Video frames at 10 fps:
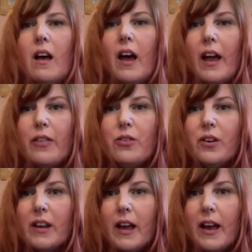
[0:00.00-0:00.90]
I
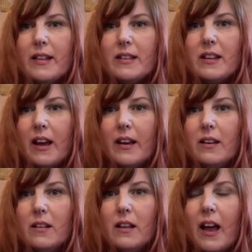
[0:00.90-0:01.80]
thought I had the
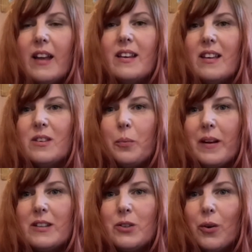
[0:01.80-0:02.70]
title, and as it
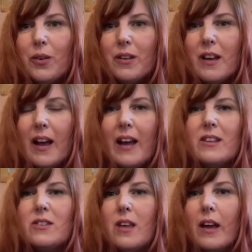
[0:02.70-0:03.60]
went on,
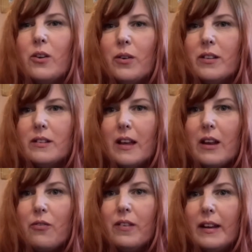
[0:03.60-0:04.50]
I noticed that
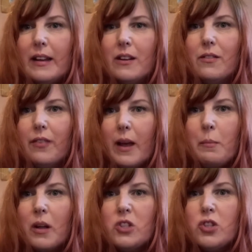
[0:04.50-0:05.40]
it related very
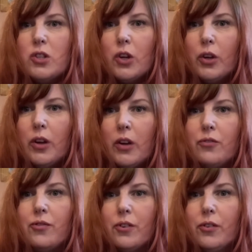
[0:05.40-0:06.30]
much to a
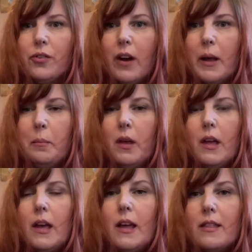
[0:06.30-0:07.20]
true crime
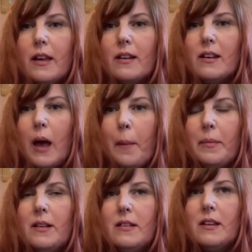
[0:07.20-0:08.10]
that had
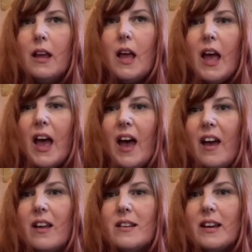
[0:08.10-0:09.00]
happened,
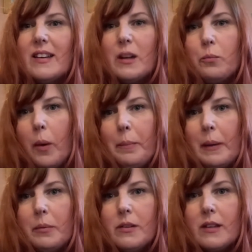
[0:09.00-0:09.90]
and I didn't want
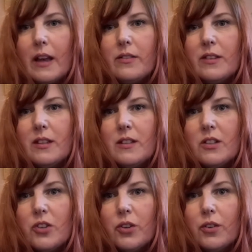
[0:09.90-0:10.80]
people to get the
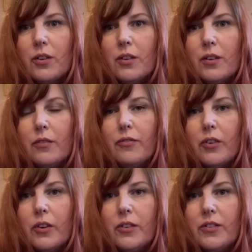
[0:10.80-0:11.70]
two
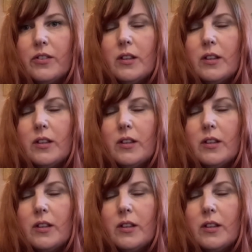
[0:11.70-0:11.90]
confused.